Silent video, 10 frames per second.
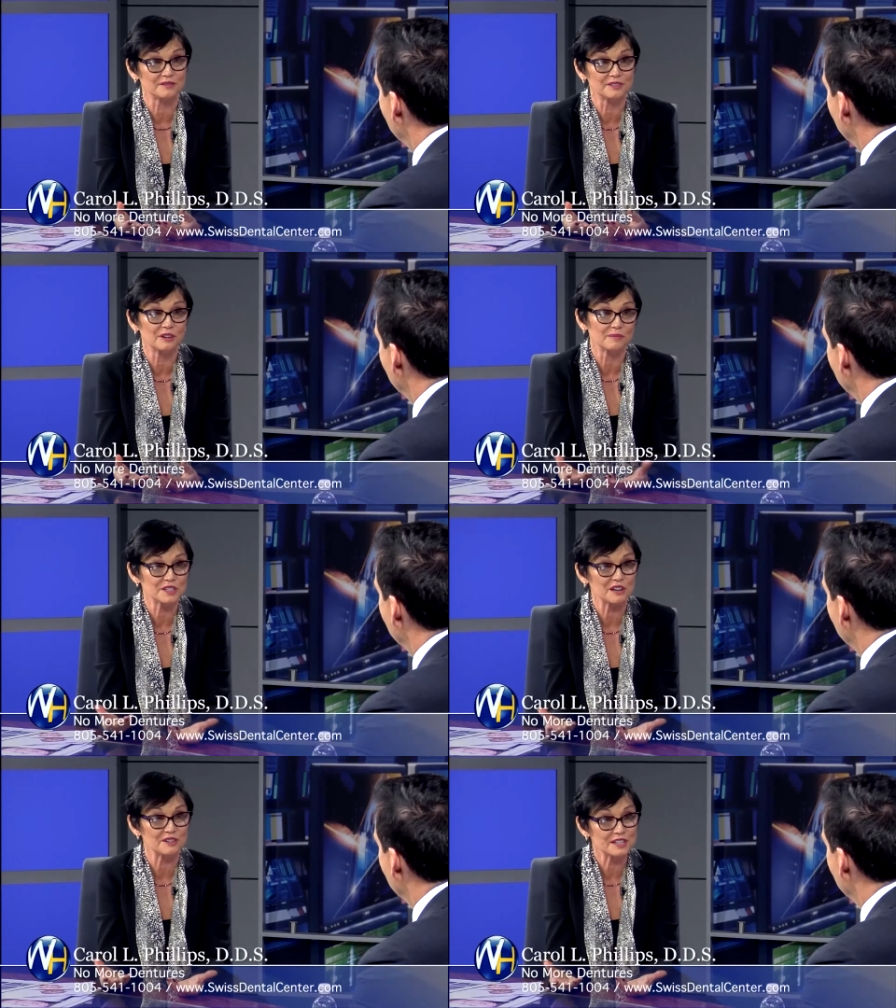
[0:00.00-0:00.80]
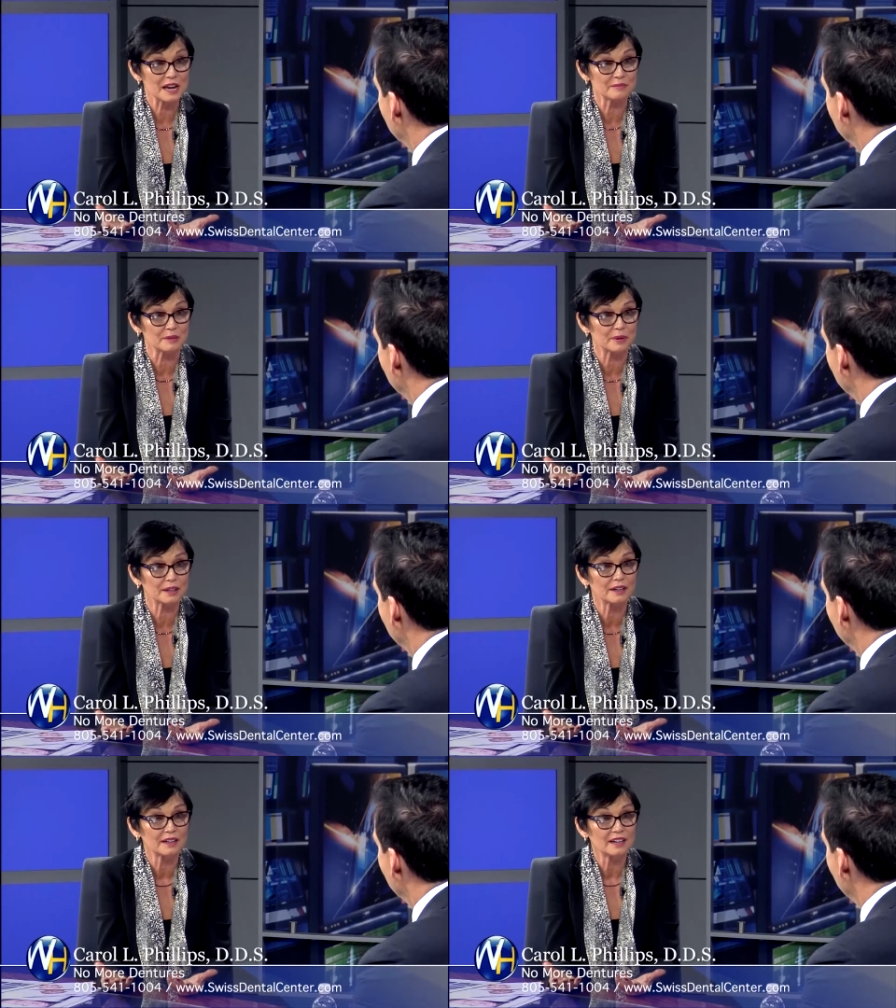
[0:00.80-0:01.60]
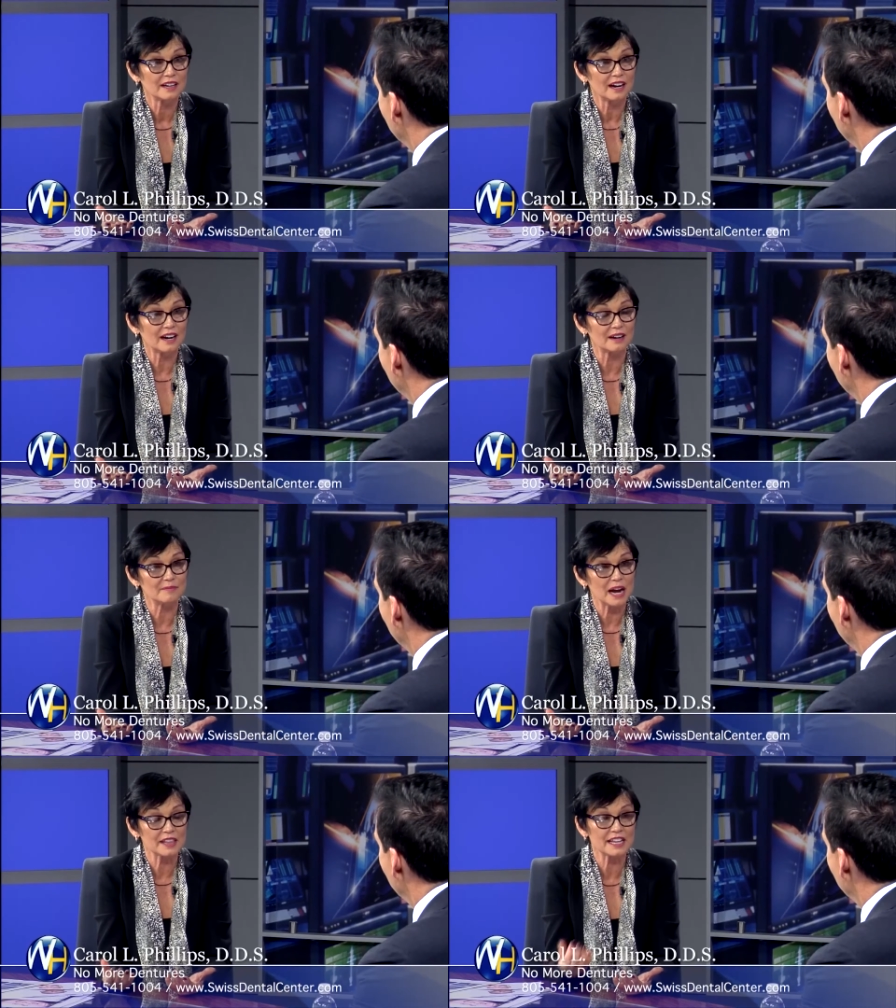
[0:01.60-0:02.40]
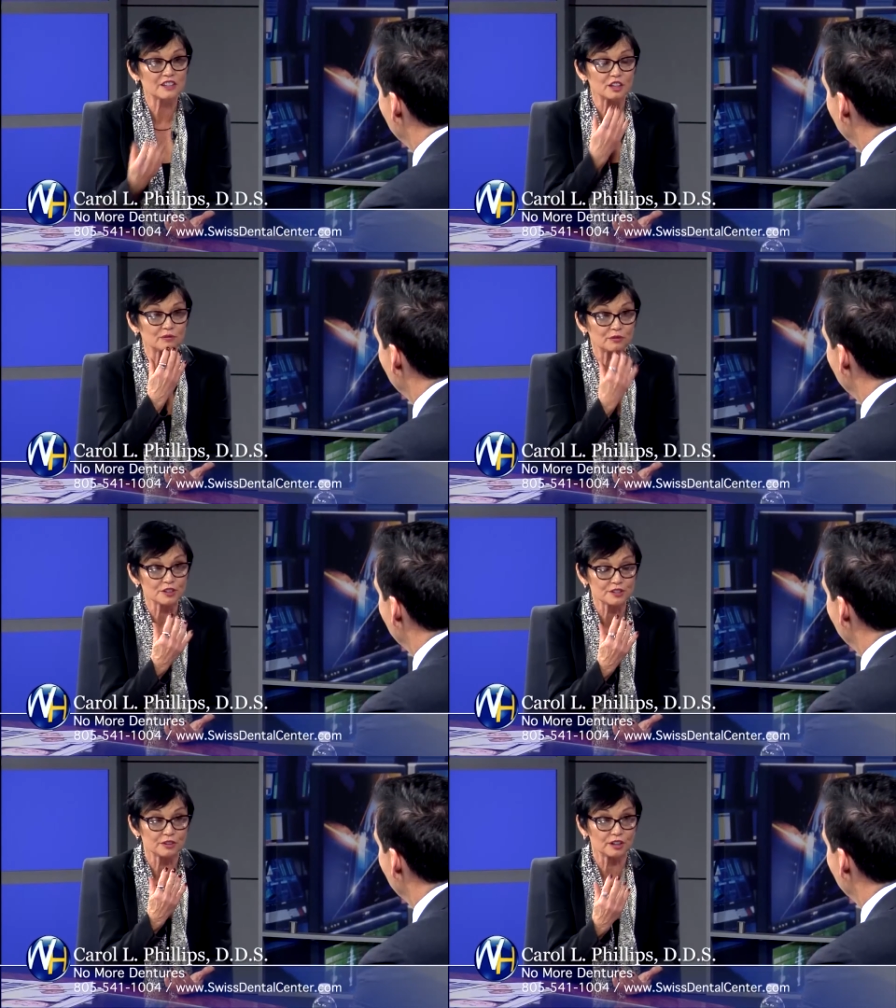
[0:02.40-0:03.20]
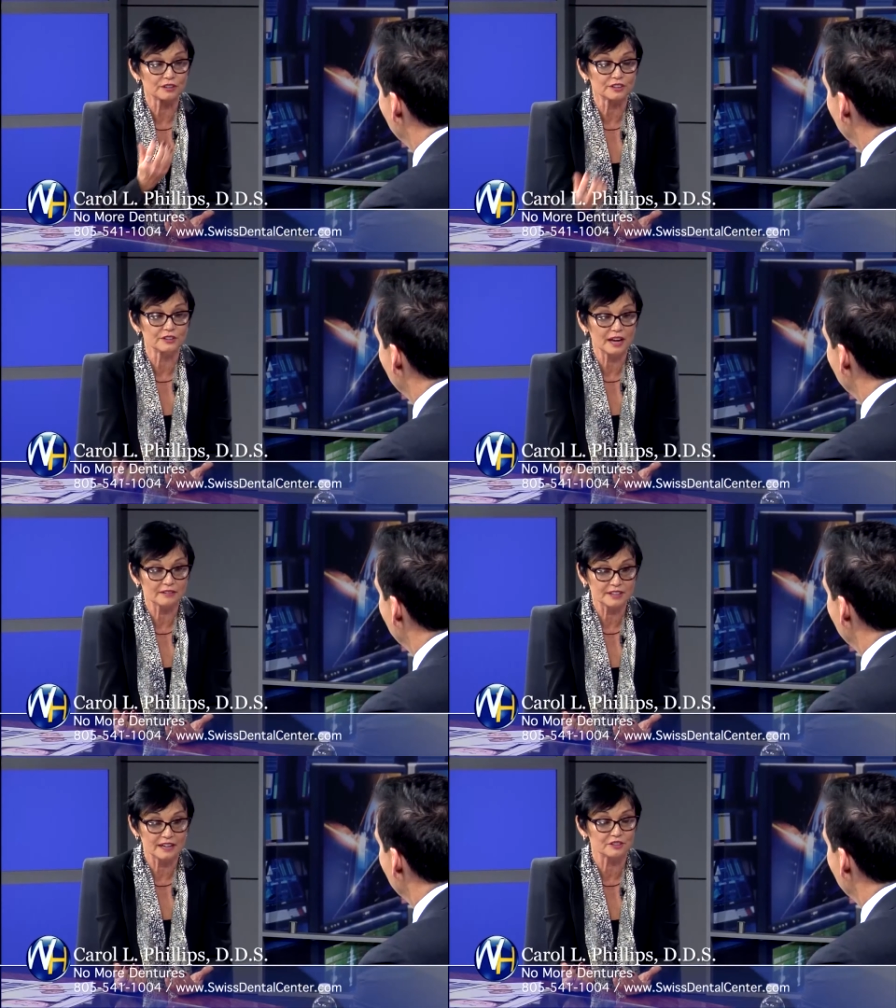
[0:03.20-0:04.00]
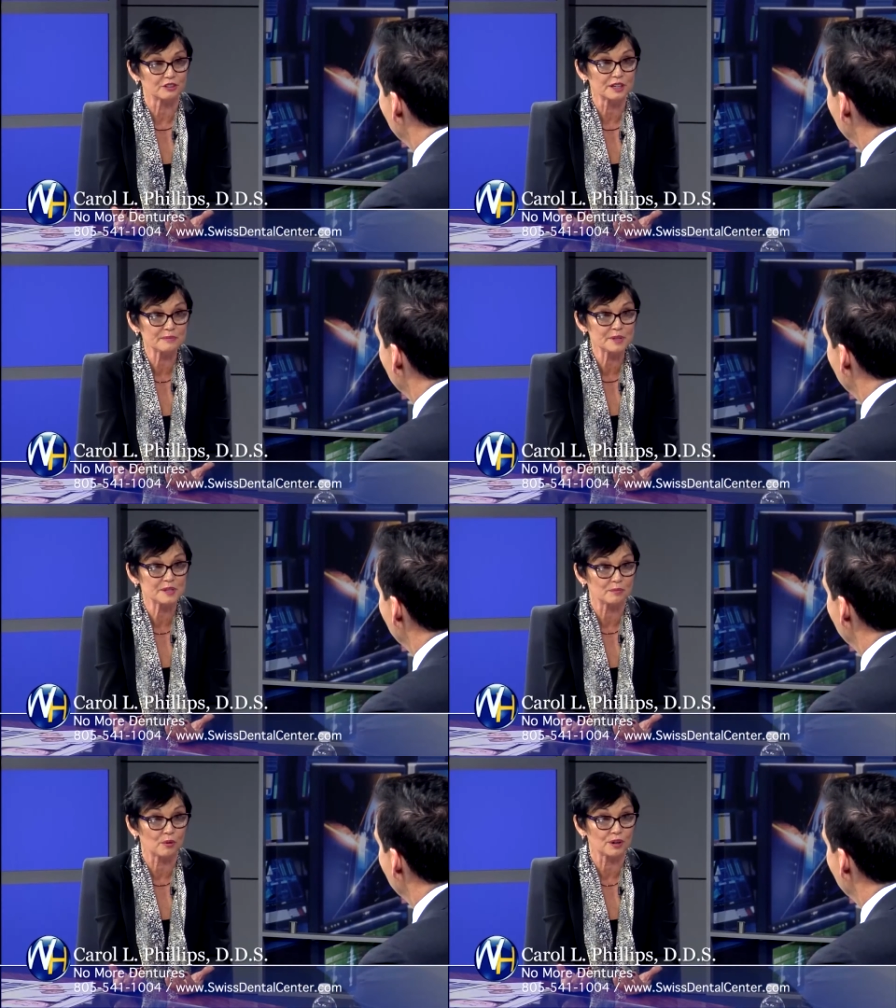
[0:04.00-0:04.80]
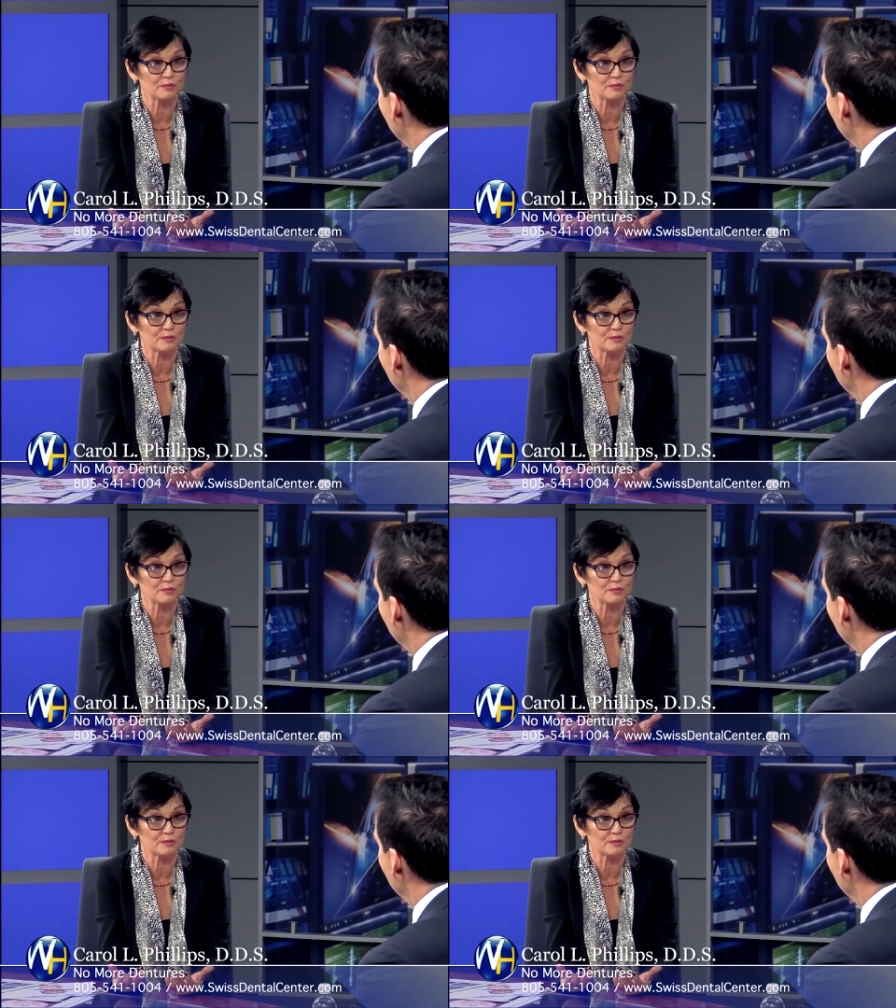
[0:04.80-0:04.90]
Don't misunderstand me, but um, I think that first of all, you have to have your lips supported